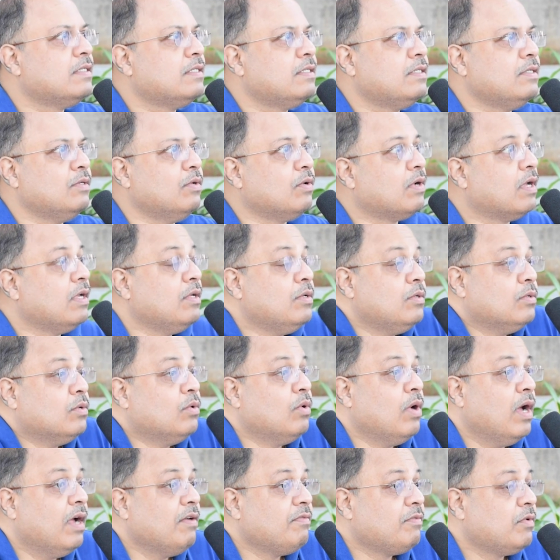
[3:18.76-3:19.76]
You,
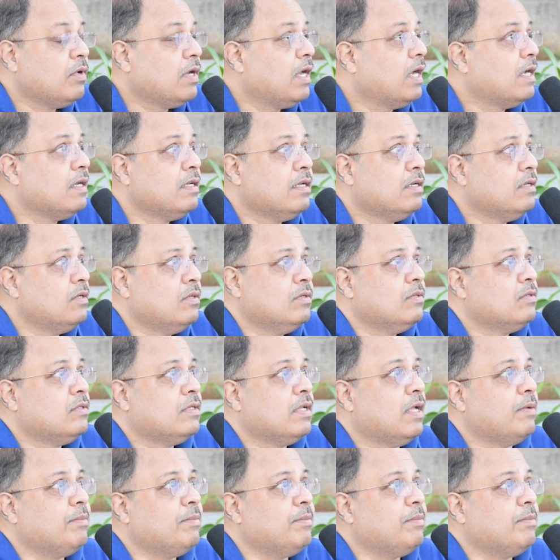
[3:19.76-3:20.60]
you have to get the news.